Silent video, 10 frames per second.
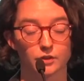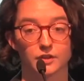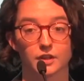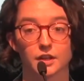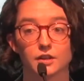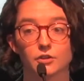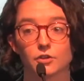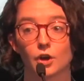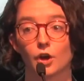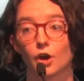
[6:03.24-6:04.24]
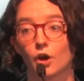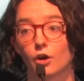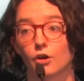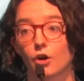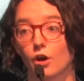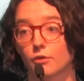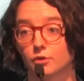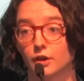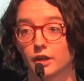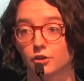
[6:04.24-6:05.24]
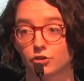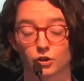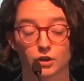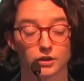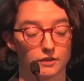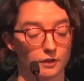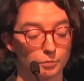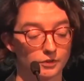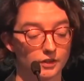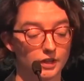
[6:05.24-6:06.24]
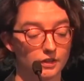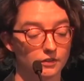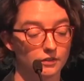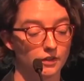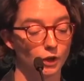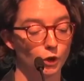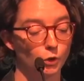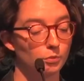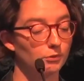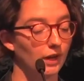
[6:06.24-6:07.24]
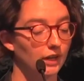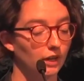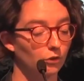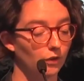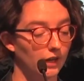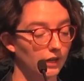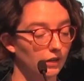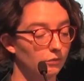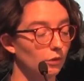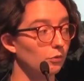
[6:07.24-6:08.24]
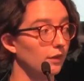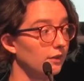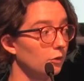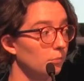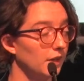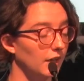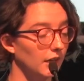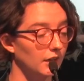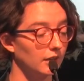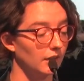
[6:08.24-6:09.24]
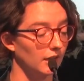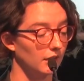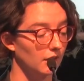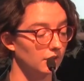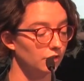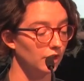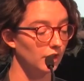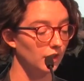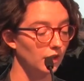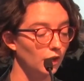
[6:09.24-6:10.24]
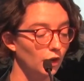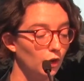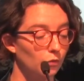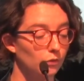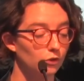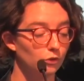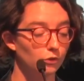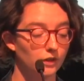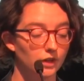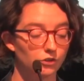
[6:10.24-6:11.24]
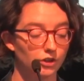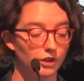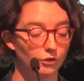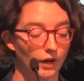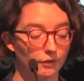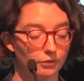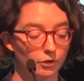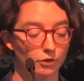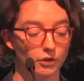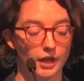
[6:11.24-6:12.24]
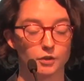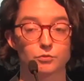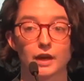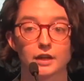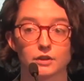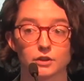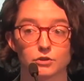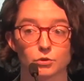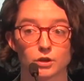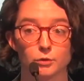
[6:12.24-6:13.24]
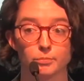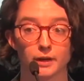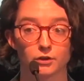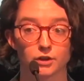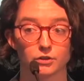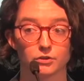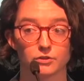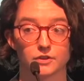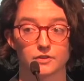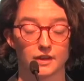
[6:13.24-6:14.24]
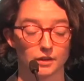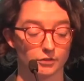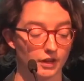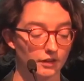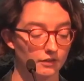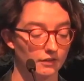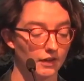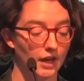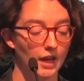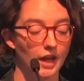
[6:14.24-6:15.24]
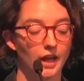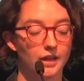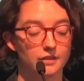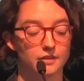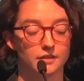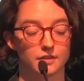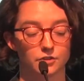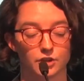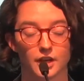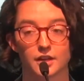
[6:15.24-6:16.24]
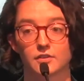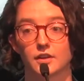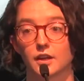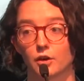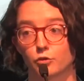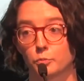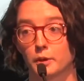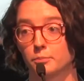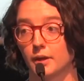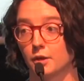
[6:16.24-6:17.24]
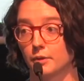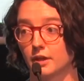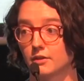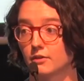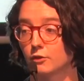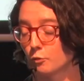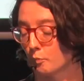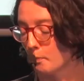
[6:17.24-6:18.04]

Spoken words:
resilience are offering insurance subsidies, providing credit for risk mitigating technology, reducing geographical and regulatory barriers to savings, and digitizing government payments.